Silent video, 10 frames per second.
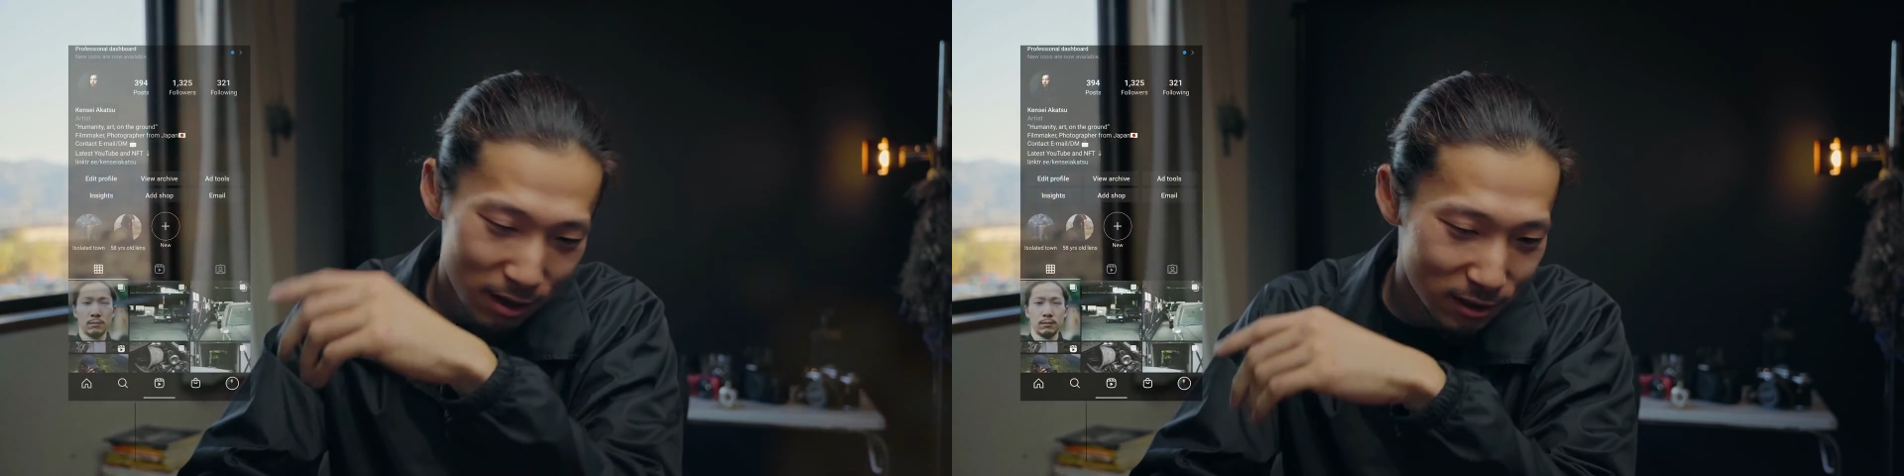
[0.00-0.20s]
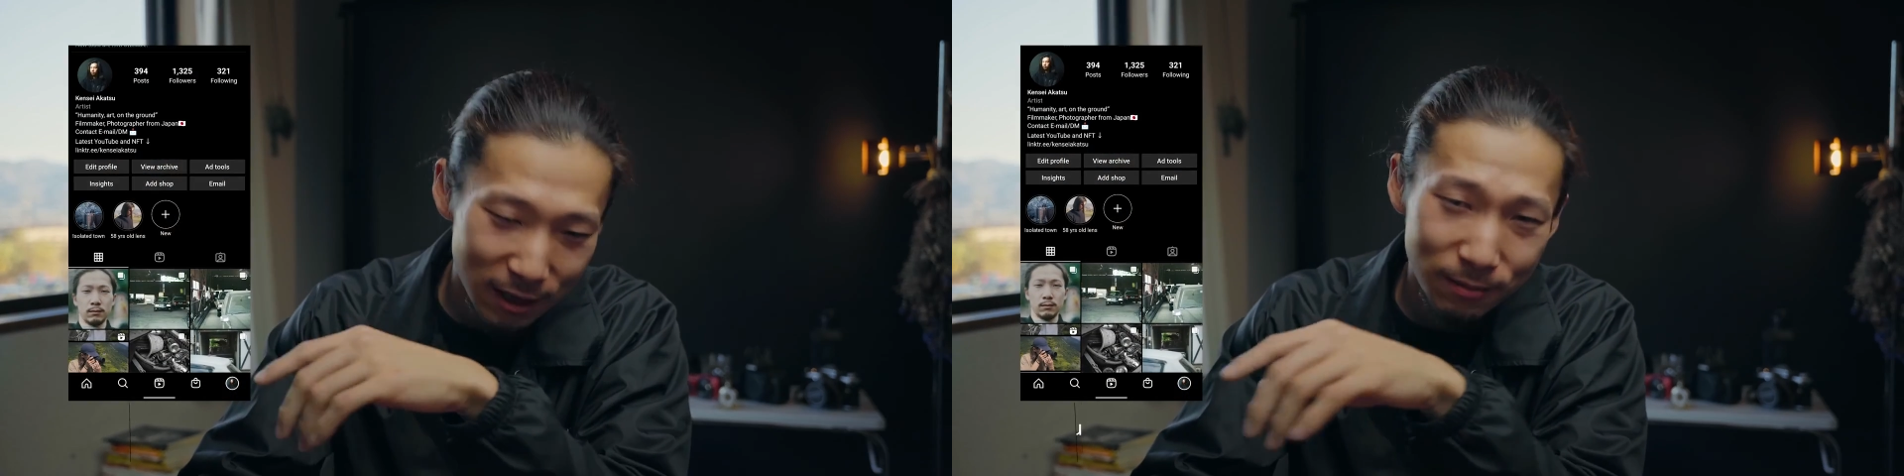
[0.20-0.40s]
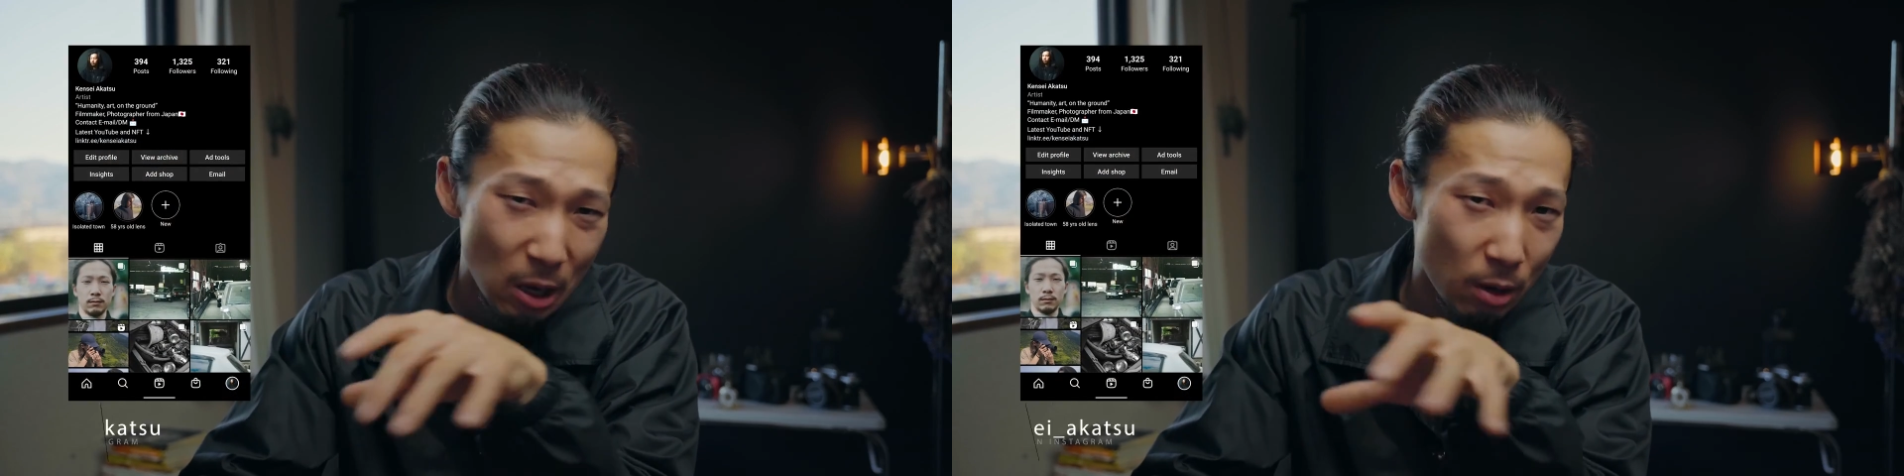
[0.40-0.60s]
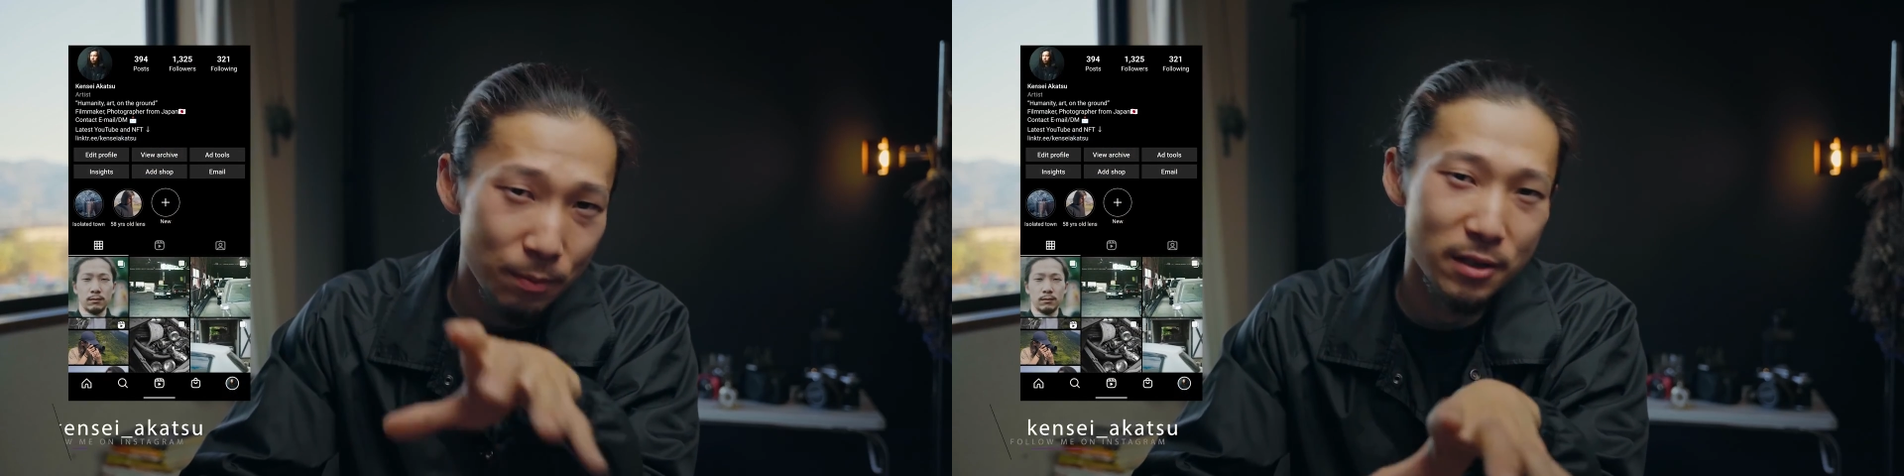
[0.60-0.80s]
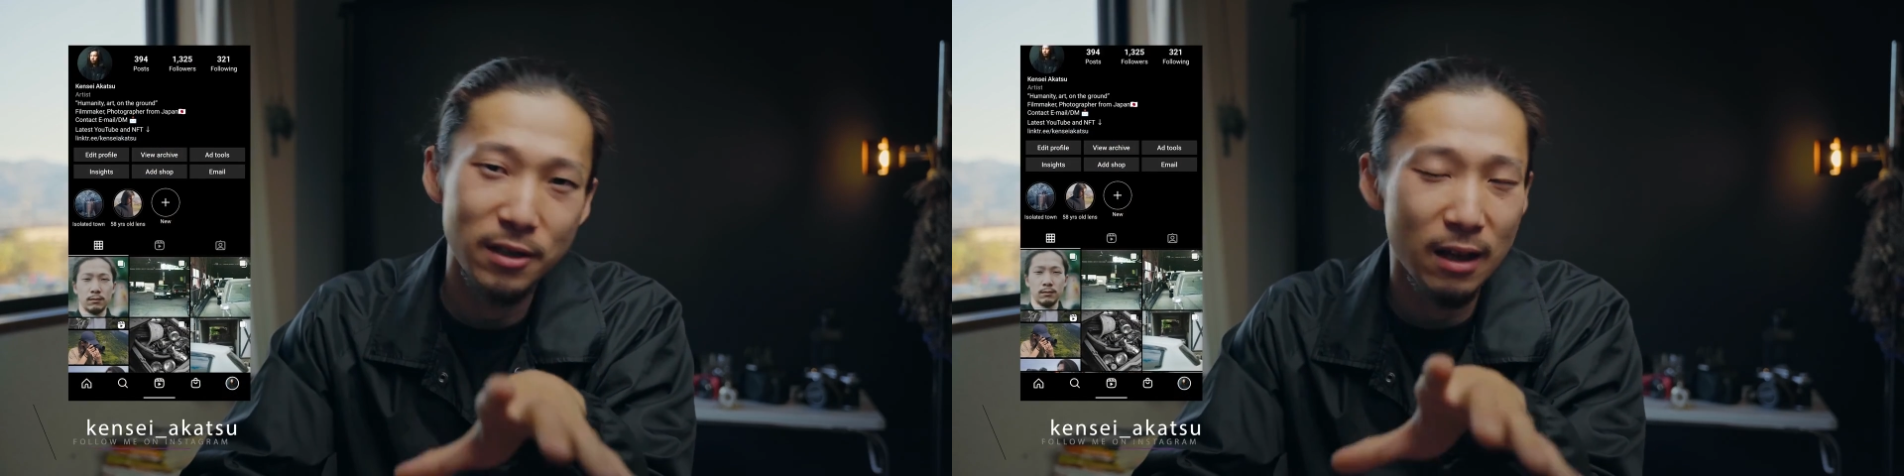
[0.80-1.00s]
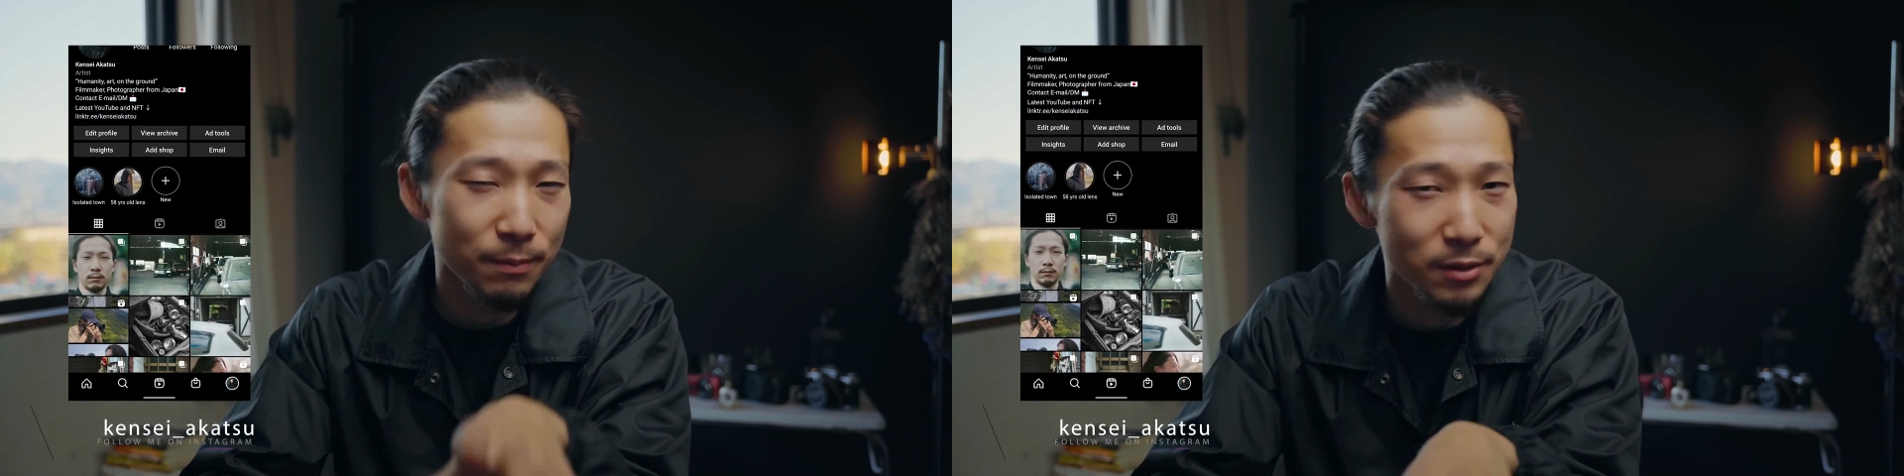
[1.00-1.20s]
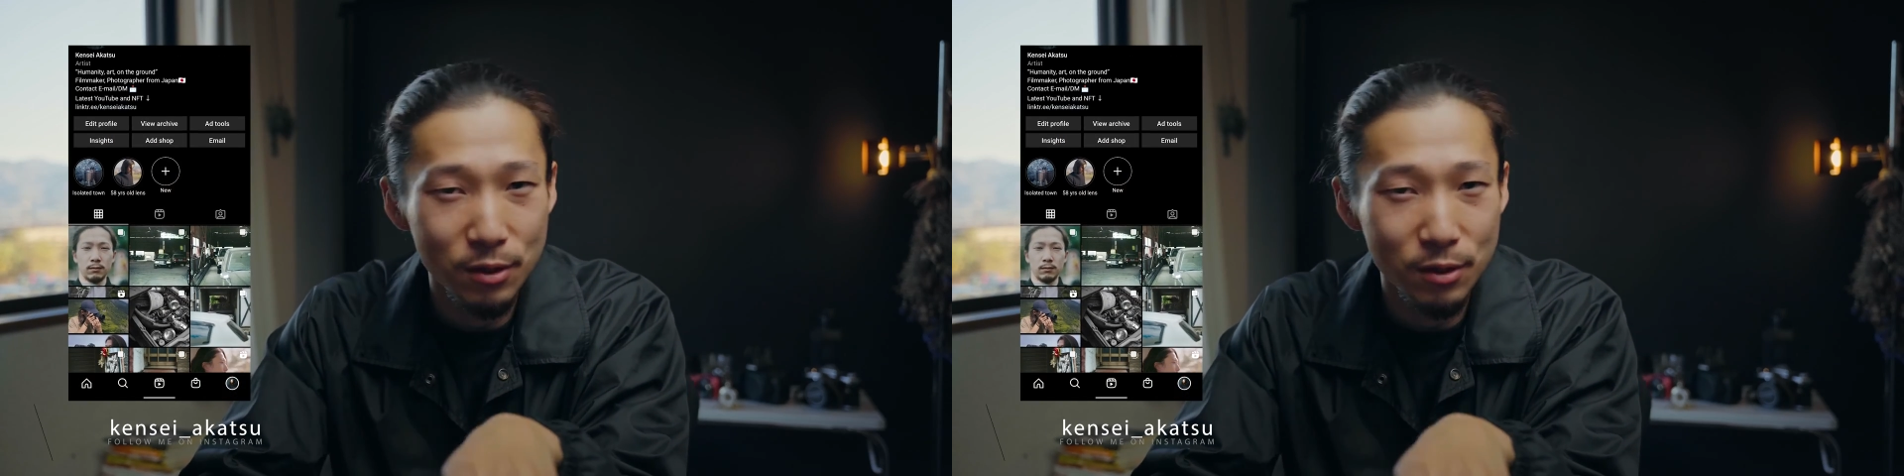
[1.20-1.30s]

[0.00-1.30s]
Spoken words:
that's it. Hope this helps